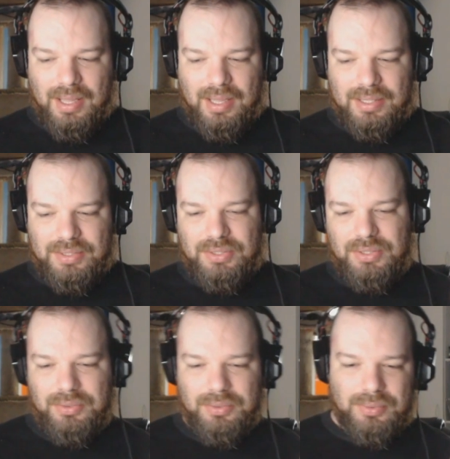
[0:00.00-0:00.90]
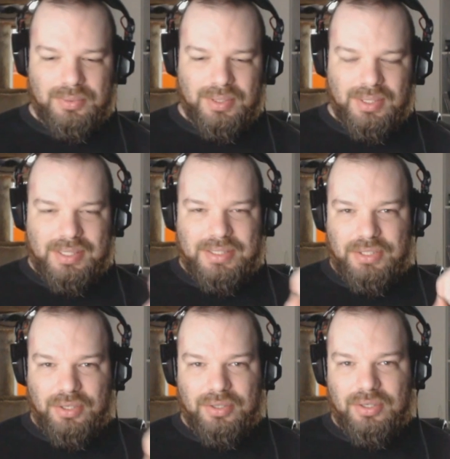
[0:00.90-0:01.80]
I had to
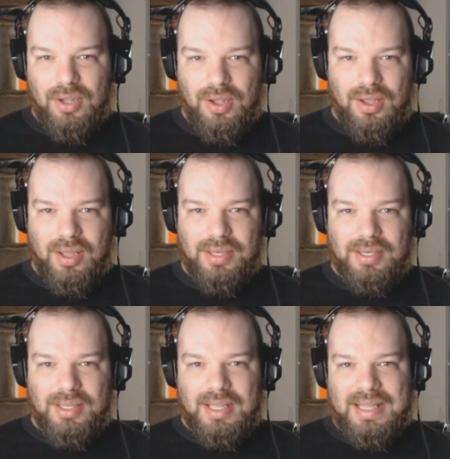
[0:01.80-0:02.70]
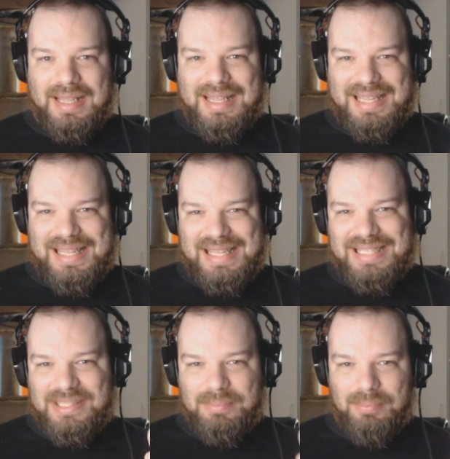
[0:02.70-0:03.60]
turn on
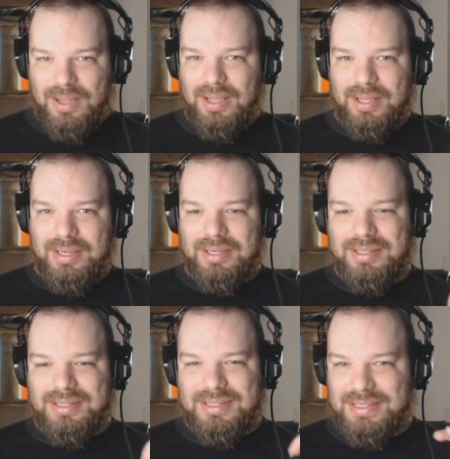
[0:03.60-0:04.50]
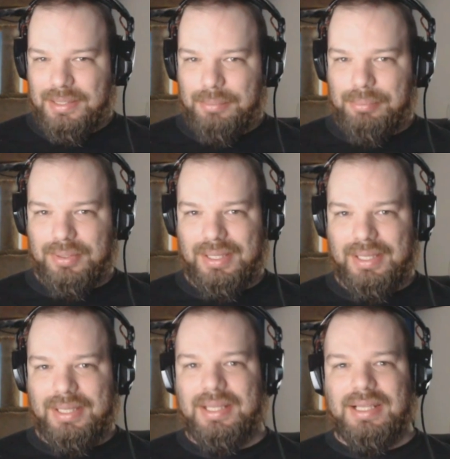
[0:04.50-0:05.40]
each mod
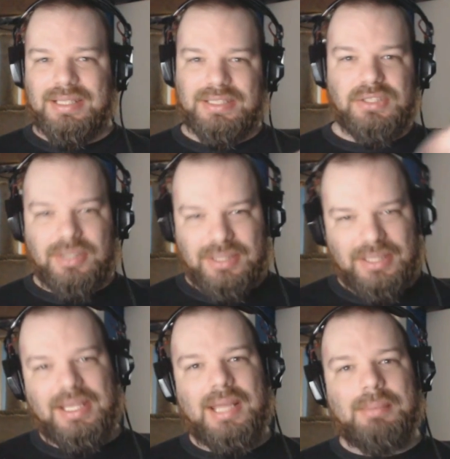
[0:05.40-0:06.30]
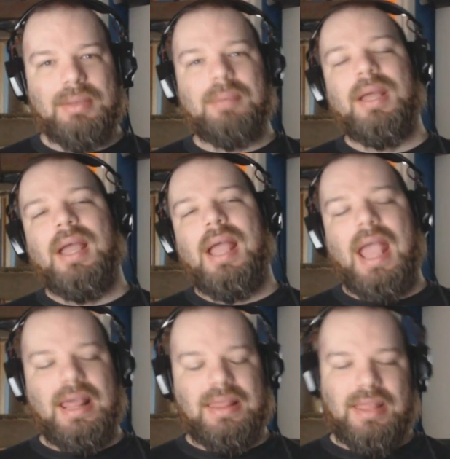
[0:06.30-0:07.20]
separately, start the game up,
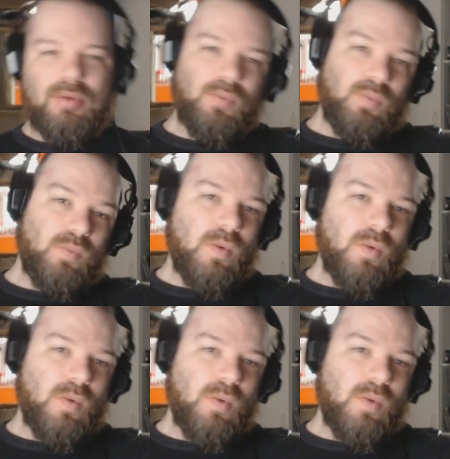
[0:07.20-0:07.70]
and then